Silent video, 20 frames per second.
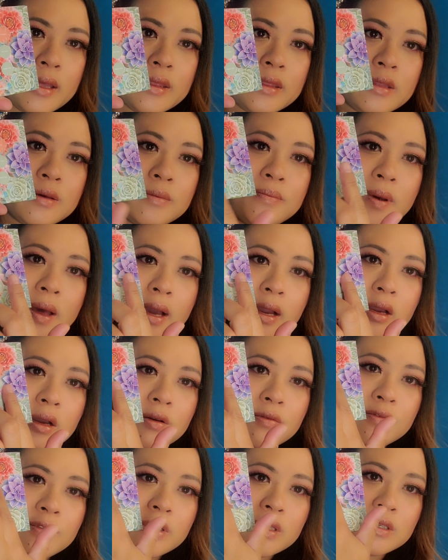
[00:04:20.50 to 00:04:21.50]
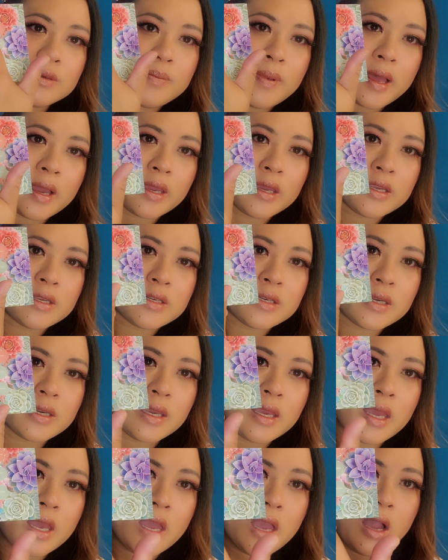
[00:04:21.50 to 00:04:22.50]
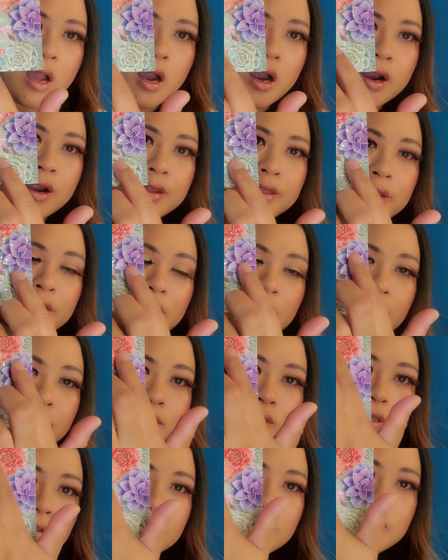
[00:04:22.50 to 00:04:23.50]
At the back of this packaging are the names of